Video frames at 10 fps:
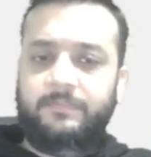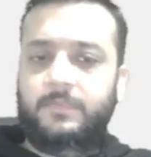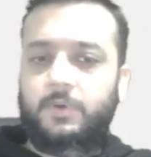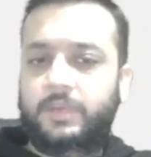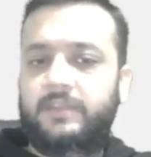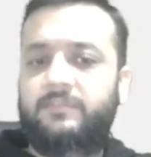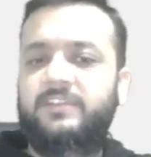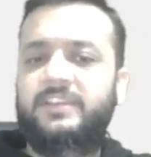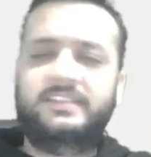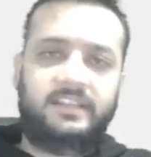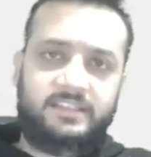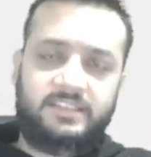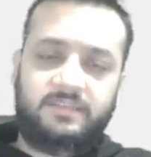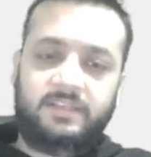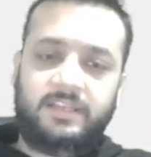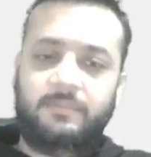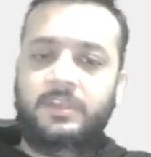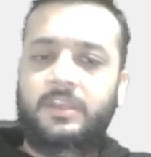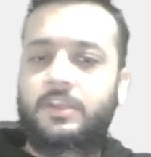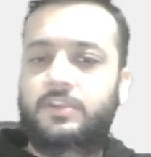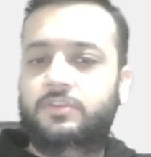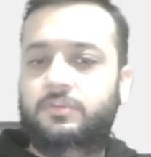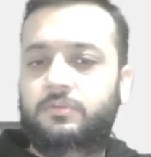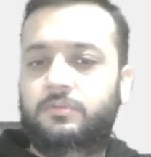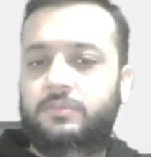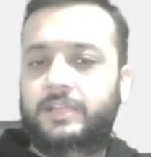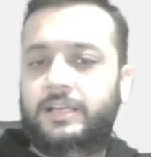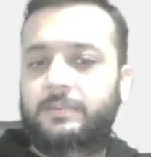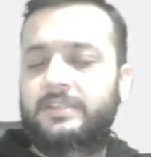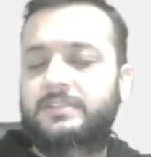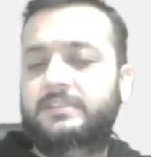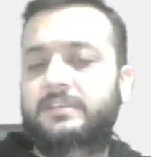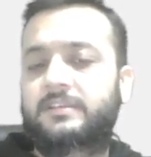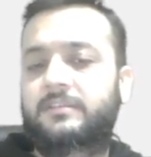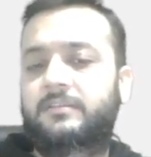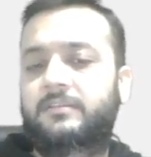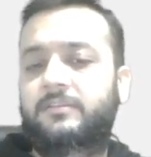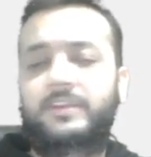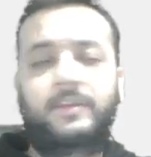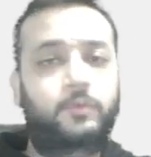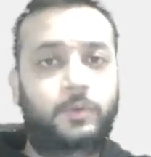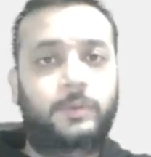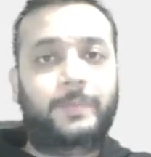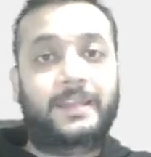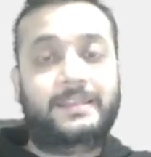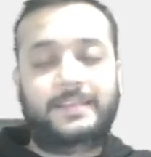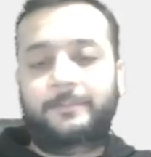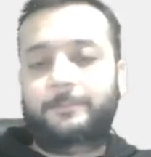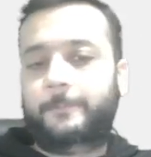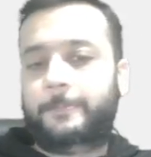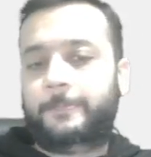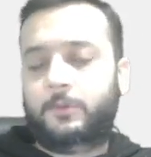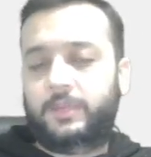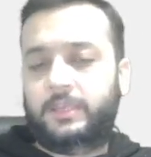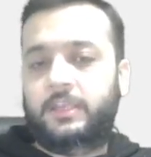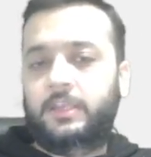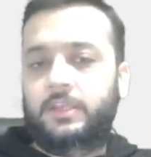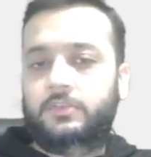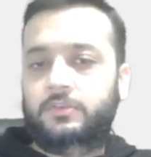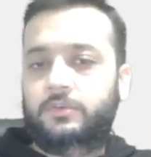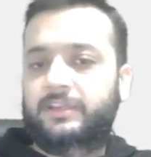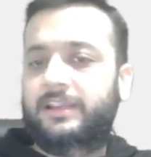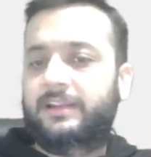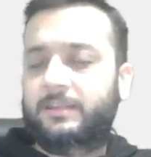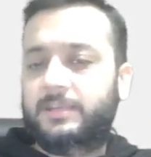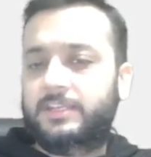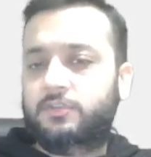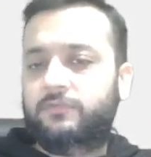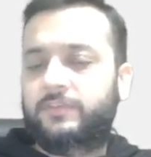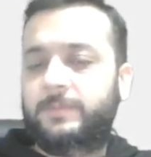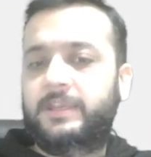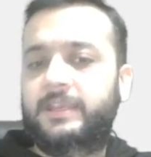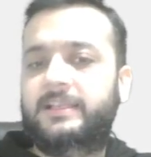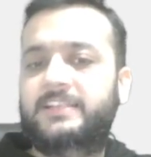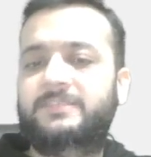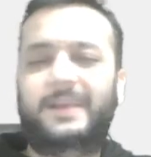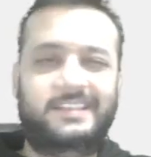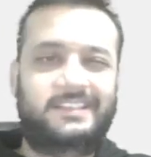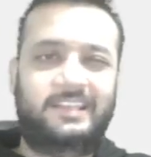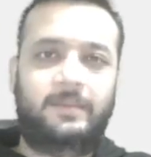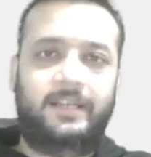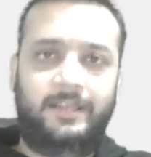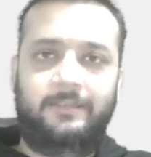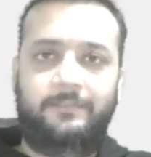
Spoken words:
Okay, and V is increasing with time. So that means we have to put minus sign. Okay, so reality mein ye jo Vp hai, that is minus dl by dt.